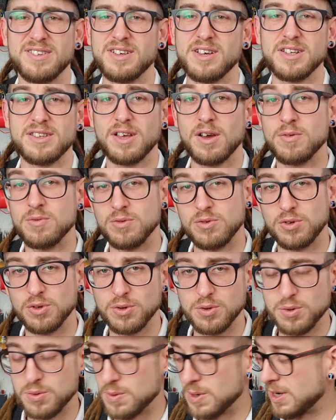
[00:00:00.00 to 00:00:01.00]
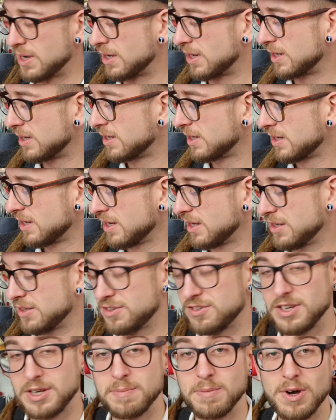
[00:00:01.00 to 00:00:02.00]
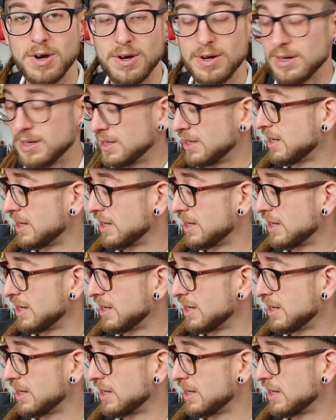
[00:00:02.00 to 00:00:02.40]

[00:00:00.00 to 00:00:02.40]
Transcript: I don't do Sigmar,